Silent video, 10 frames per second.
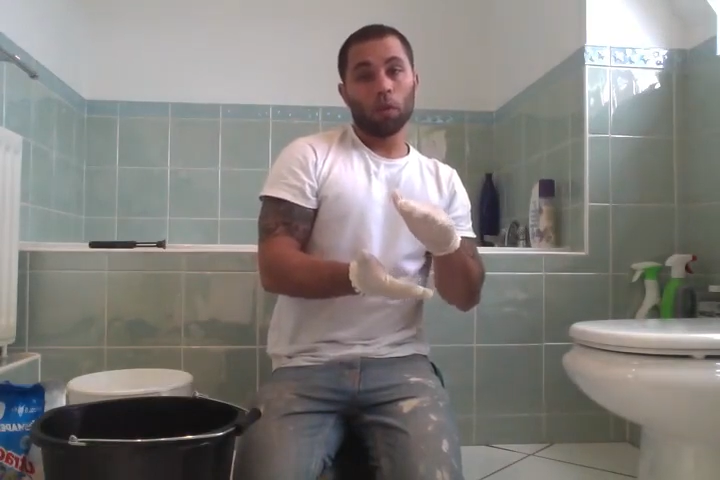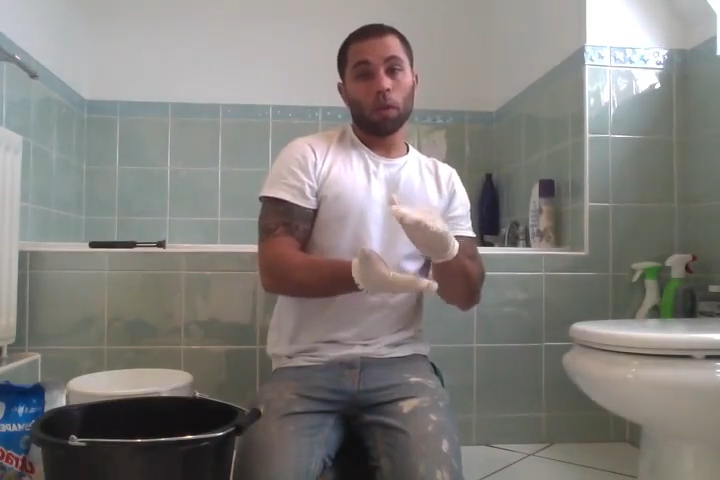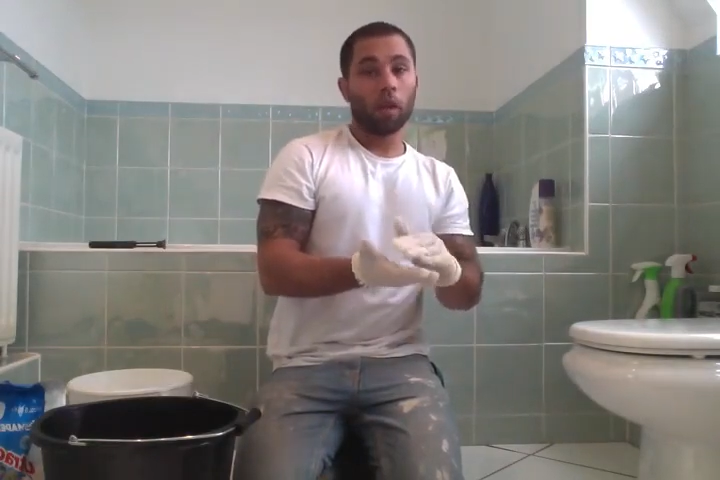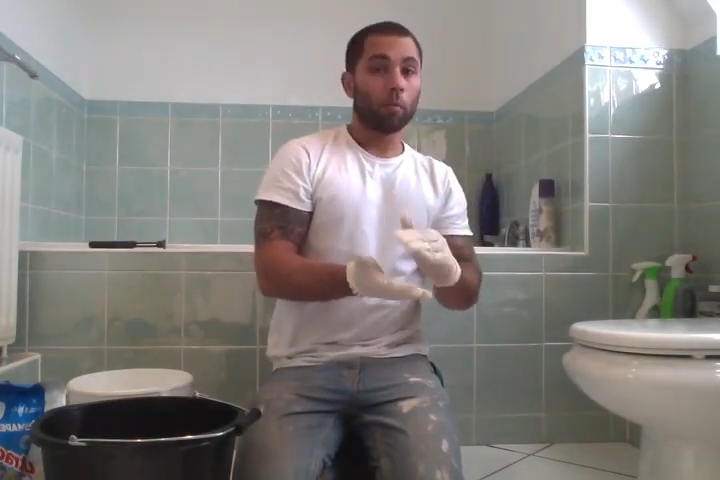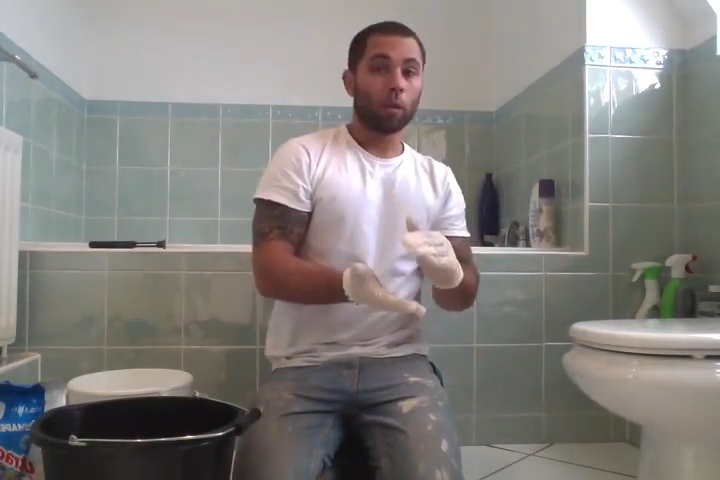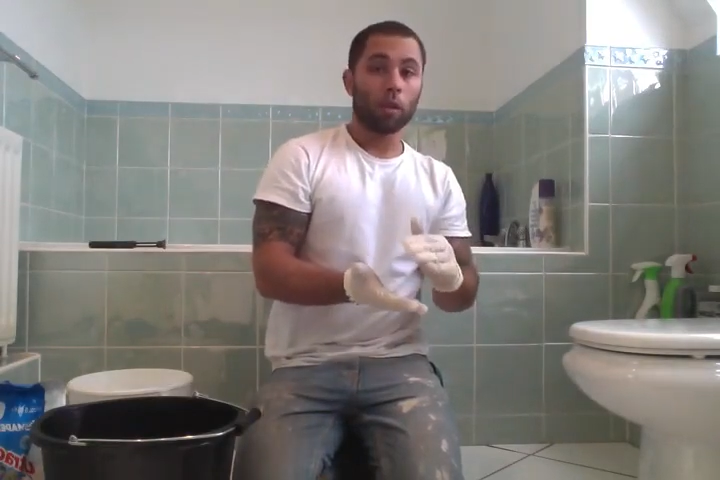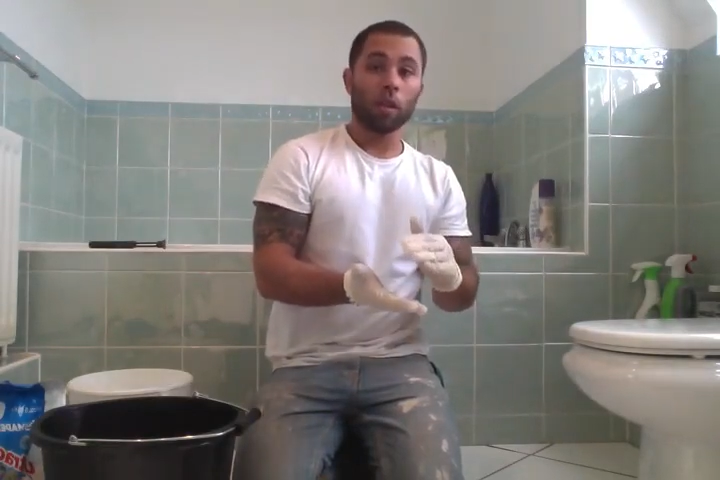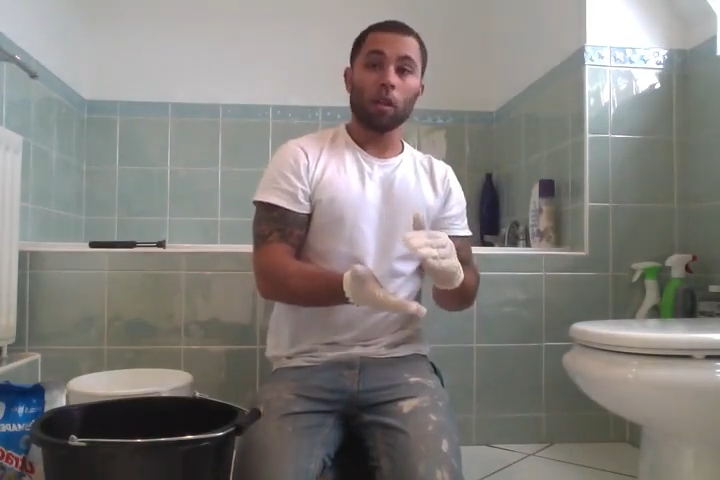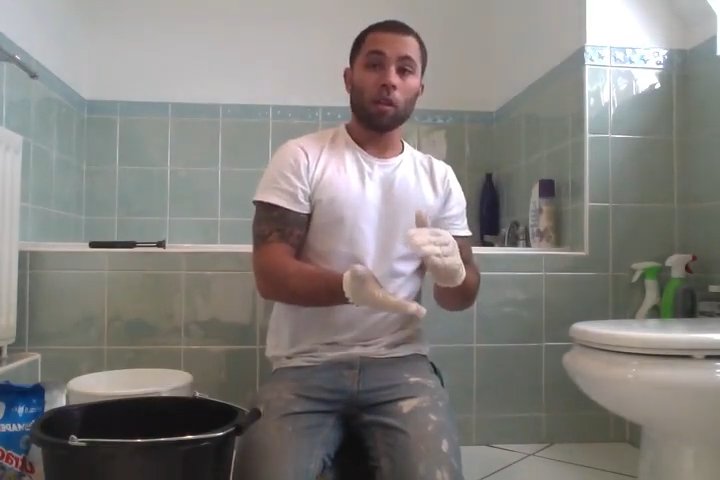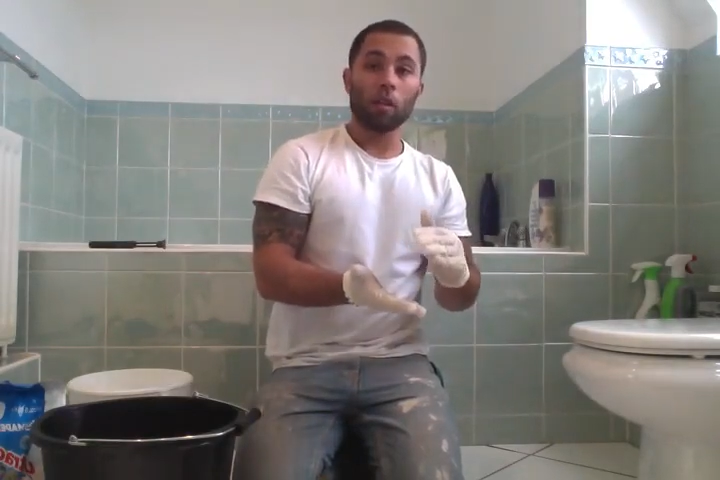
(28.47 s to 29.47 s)
cup of
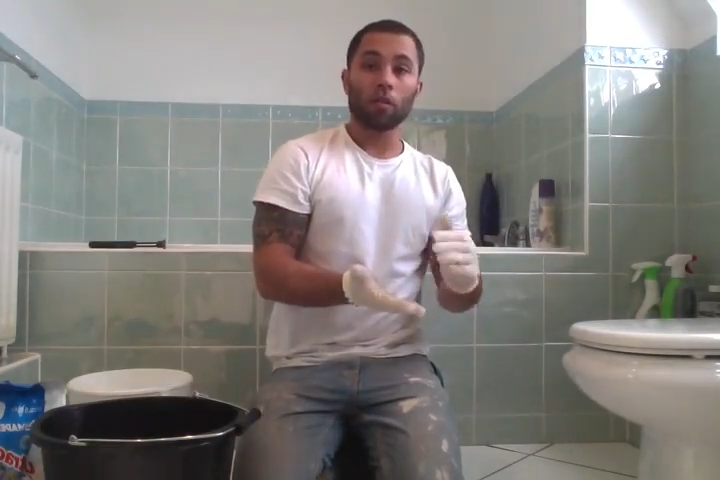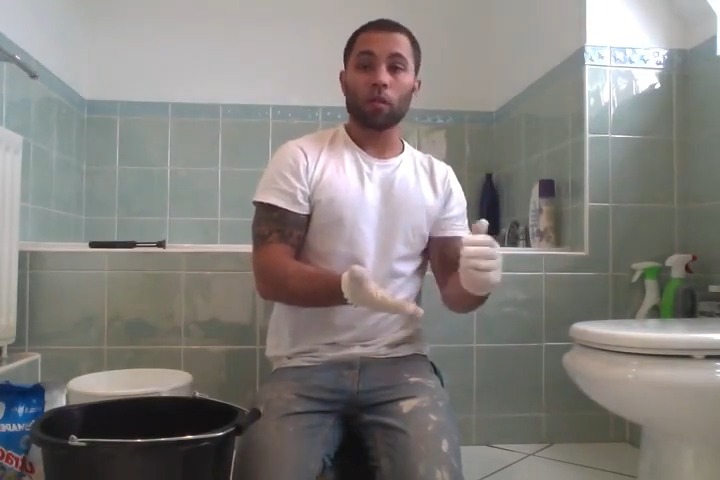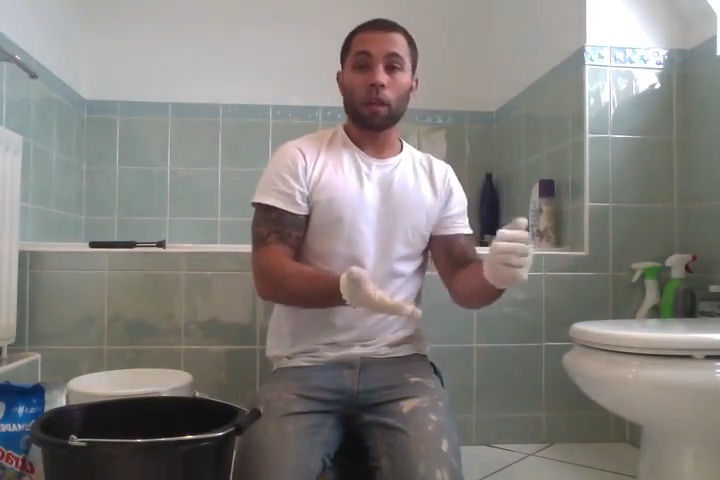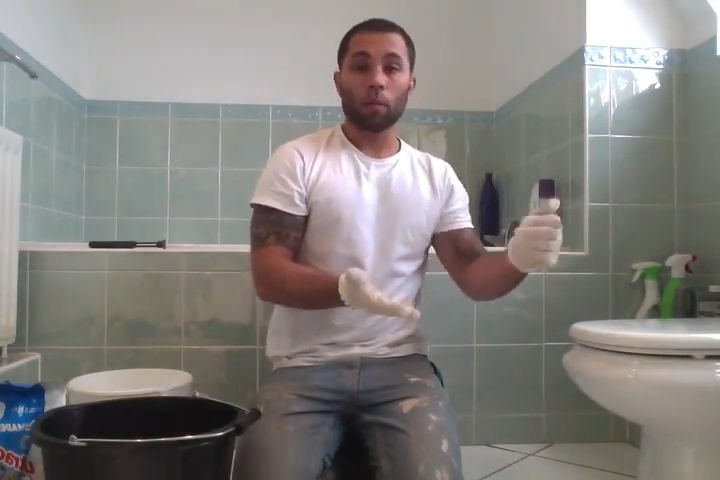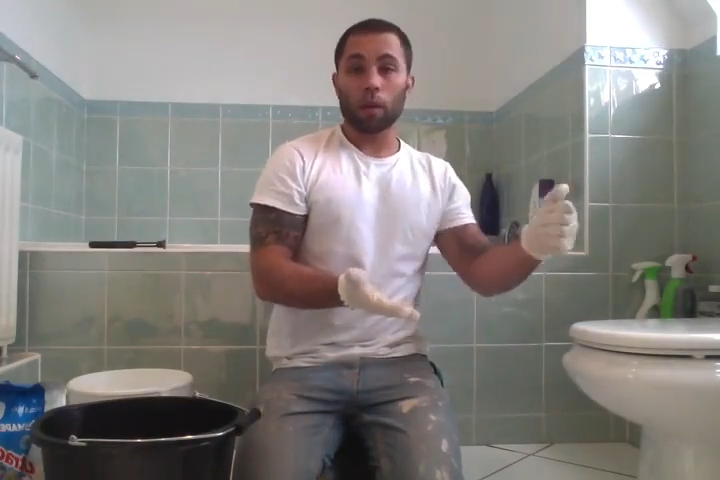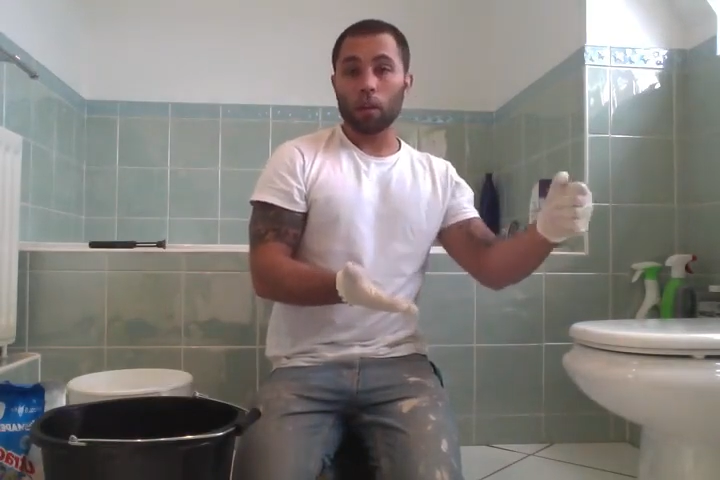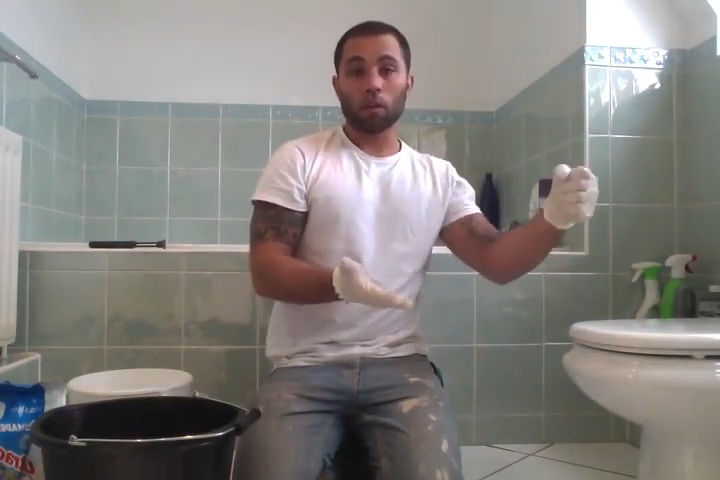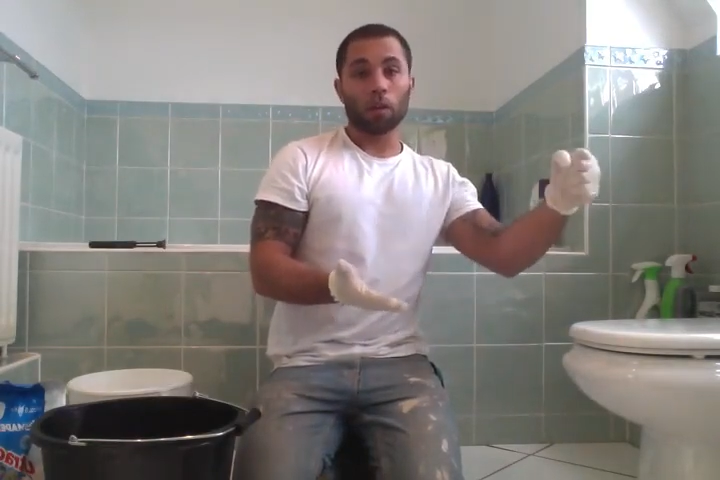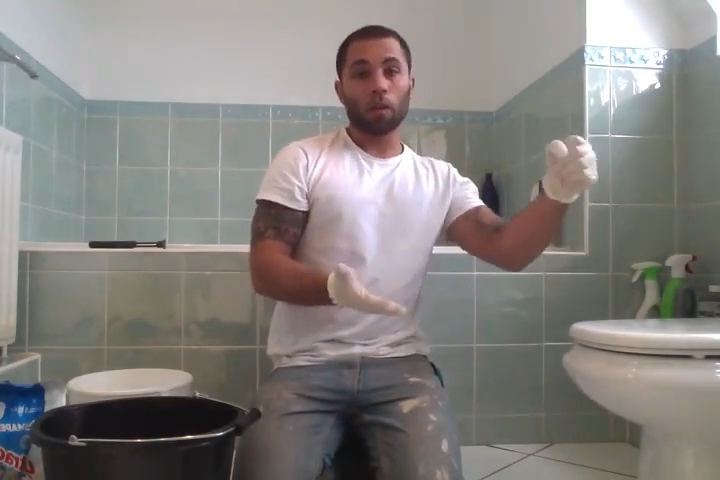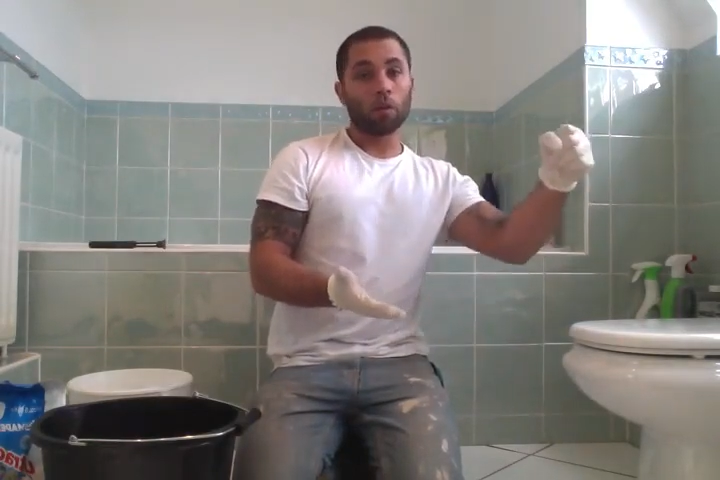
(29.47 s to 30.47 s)
tea, so that way you
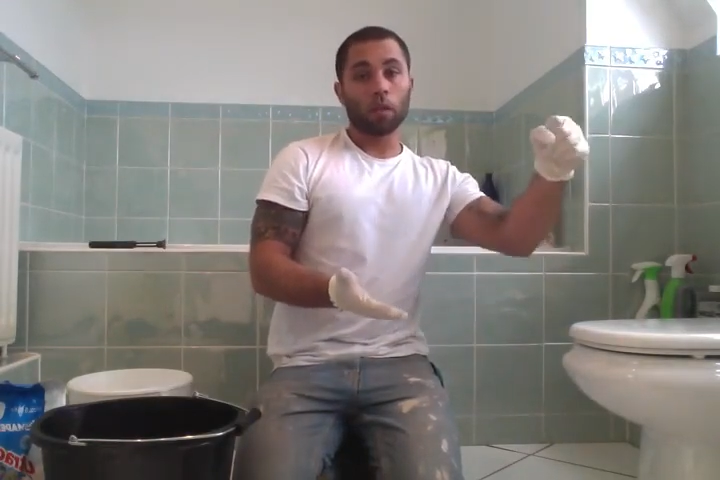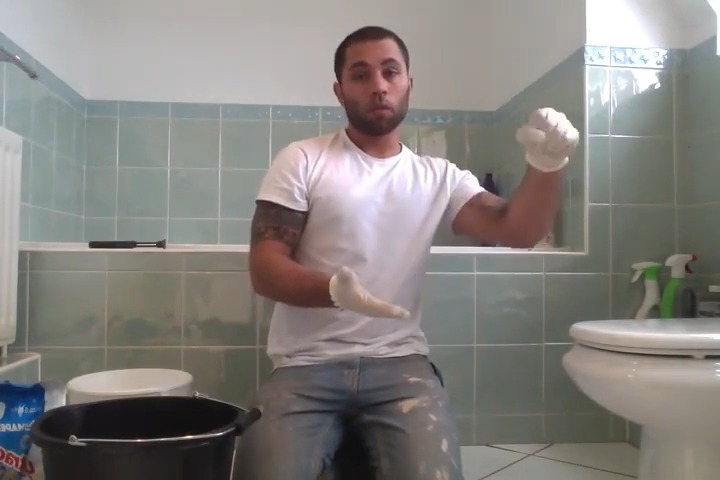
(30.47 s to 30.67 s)
can always